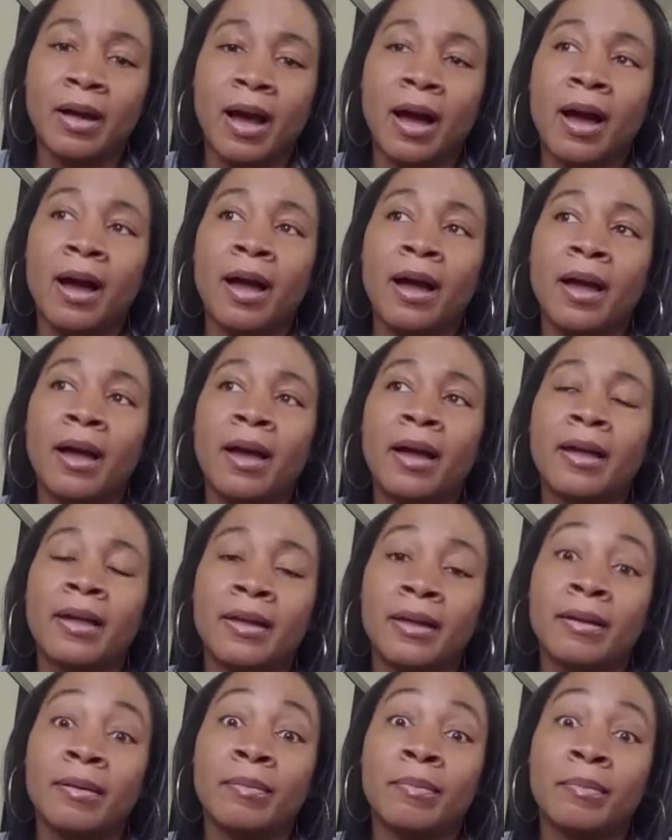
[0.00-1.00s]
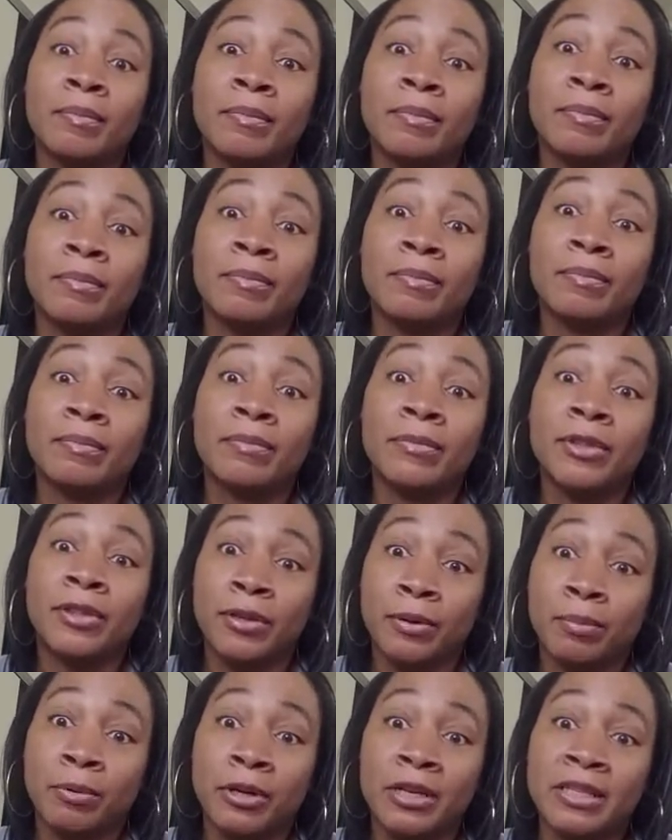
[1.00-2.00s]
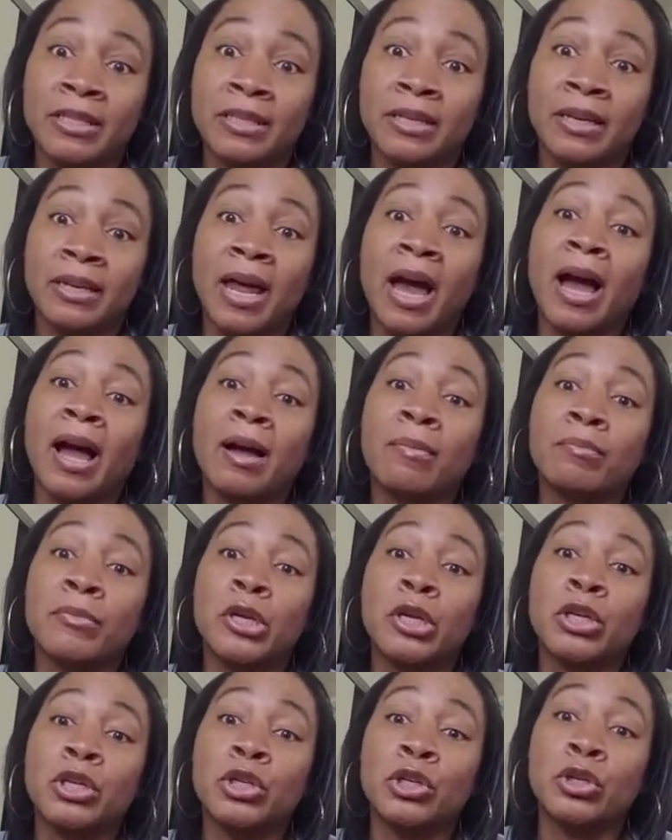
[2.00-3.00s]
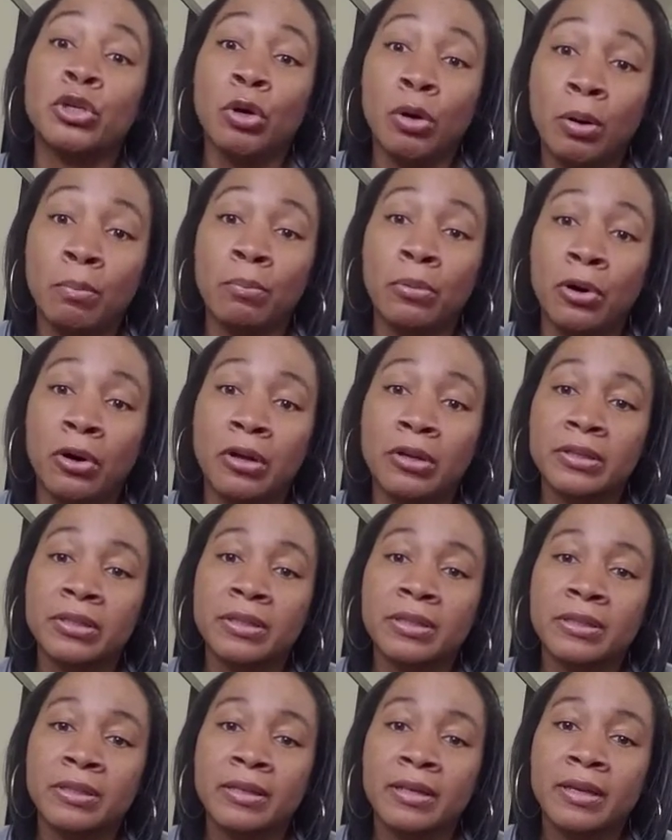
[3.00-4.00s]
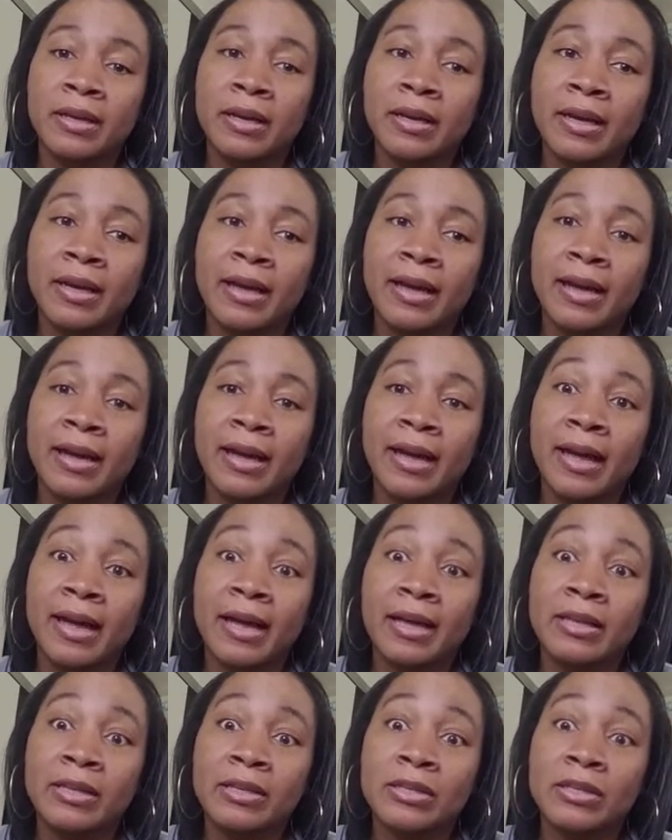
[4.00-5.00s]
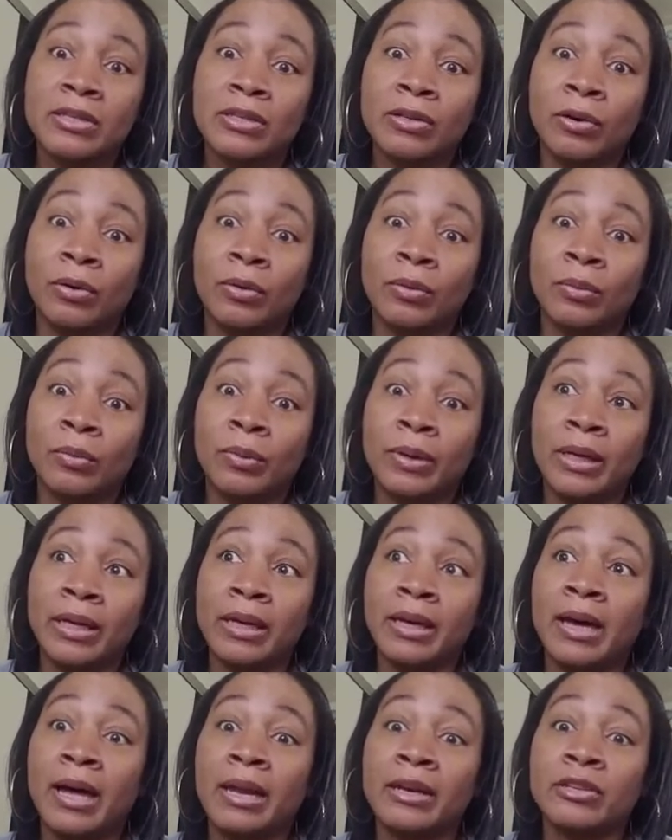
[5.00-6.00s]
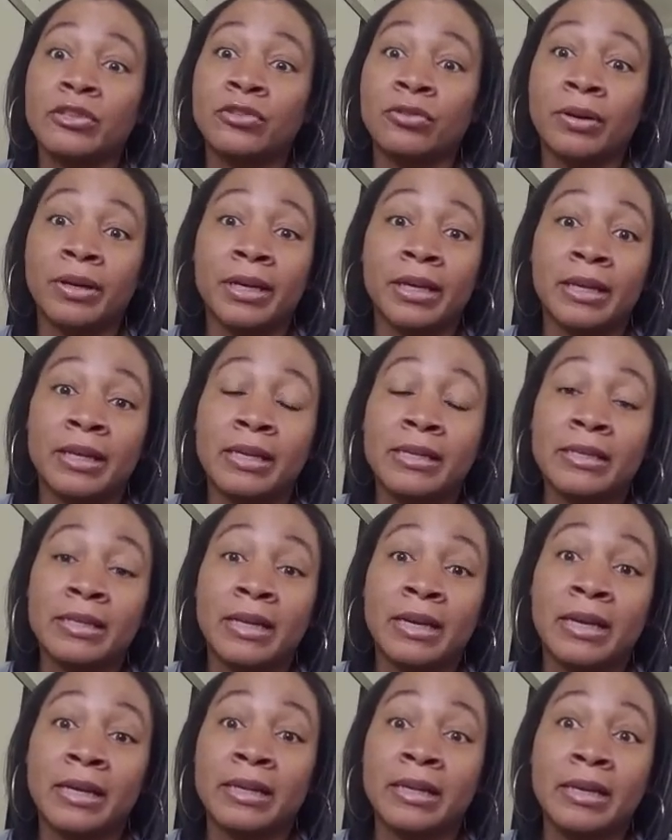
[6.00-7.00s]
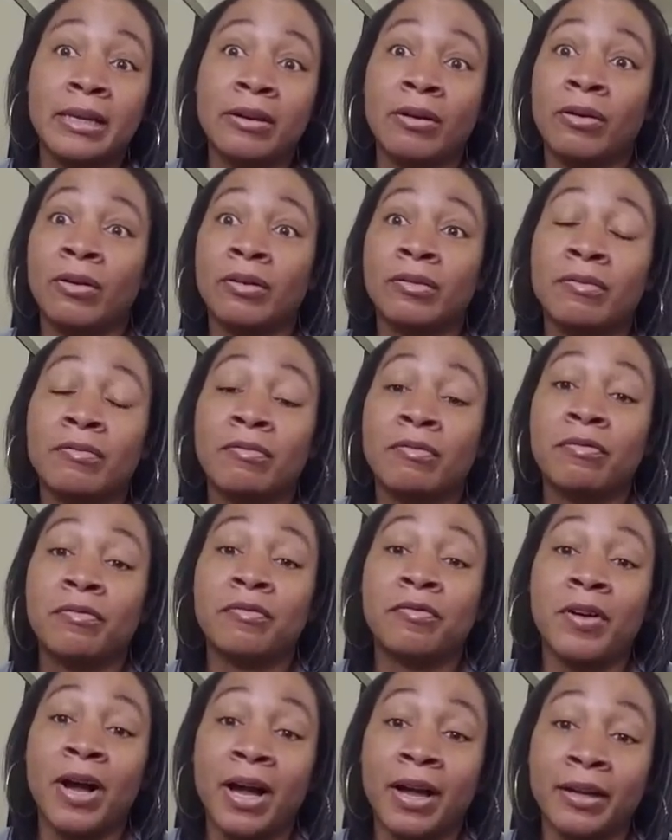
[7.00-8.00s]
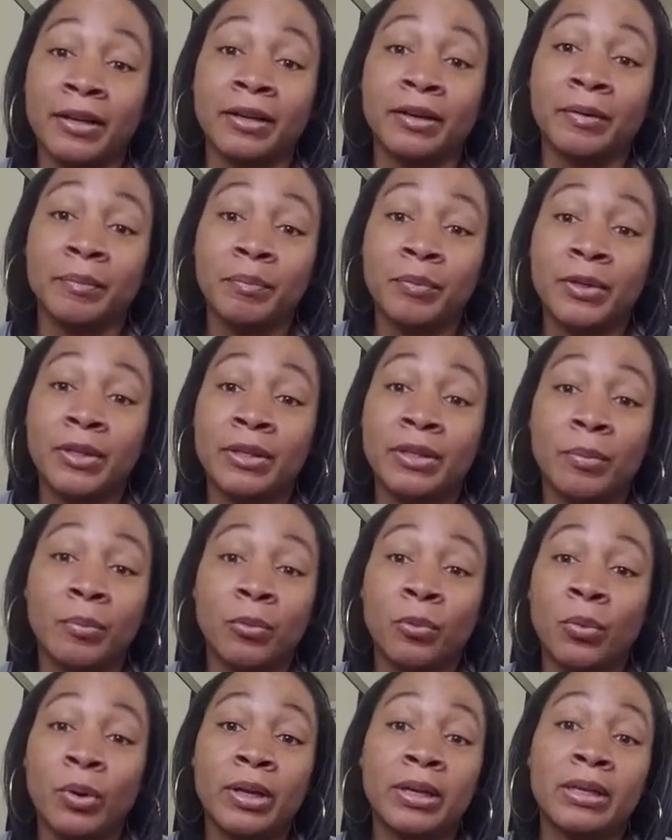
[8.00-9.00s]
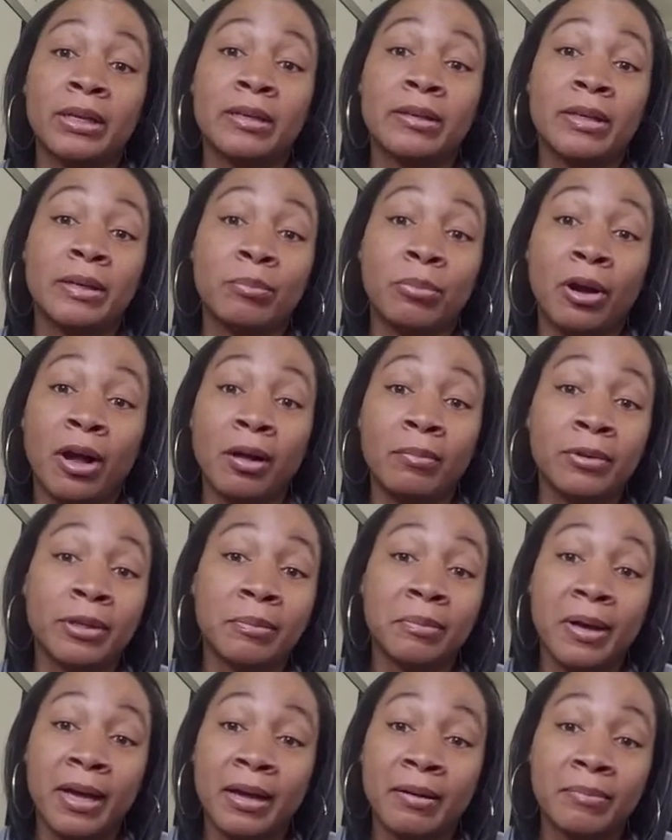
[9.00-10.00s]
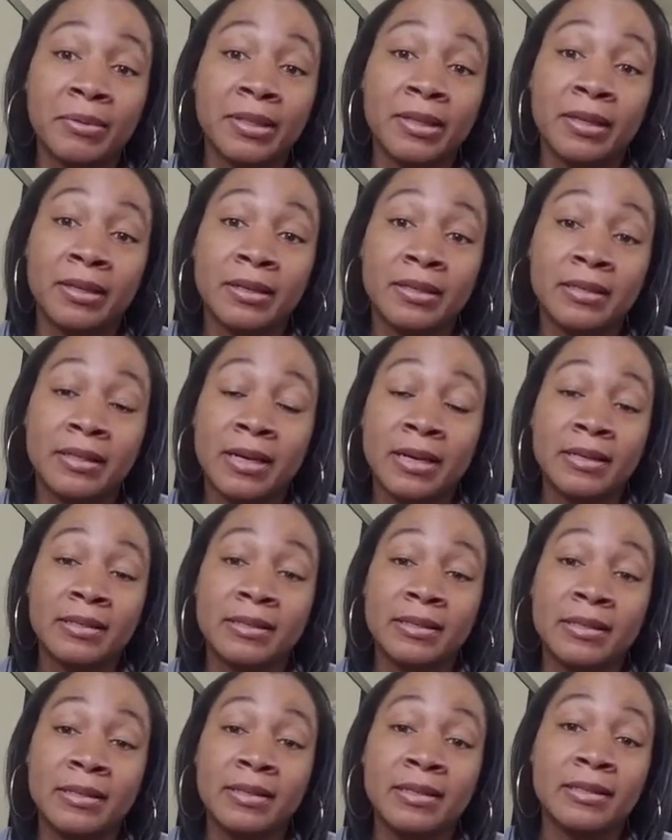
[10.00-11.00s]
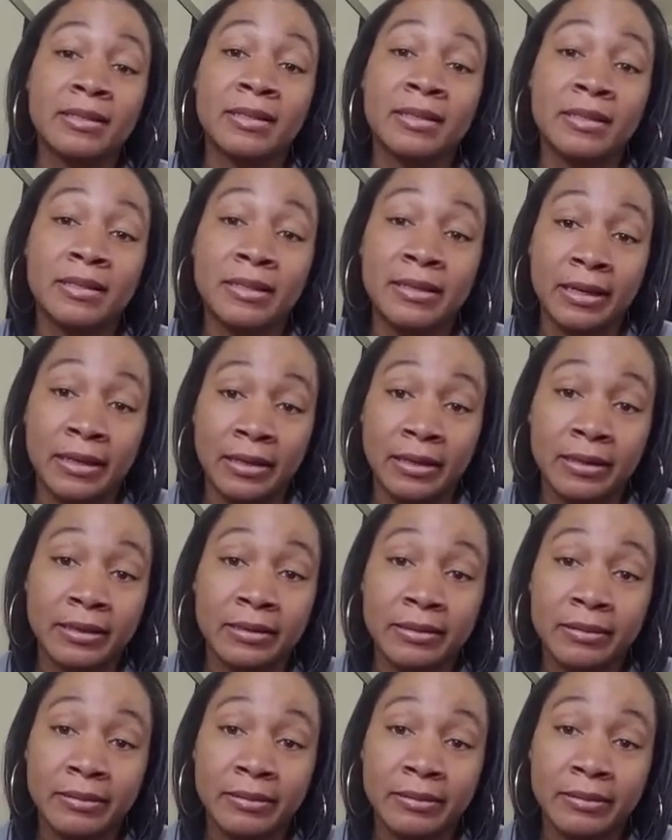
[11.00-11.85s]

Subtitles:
I am the president. I'm your boss. So he got a drink in his hand. He on fire. Number one, he probably mad because Denise is dead.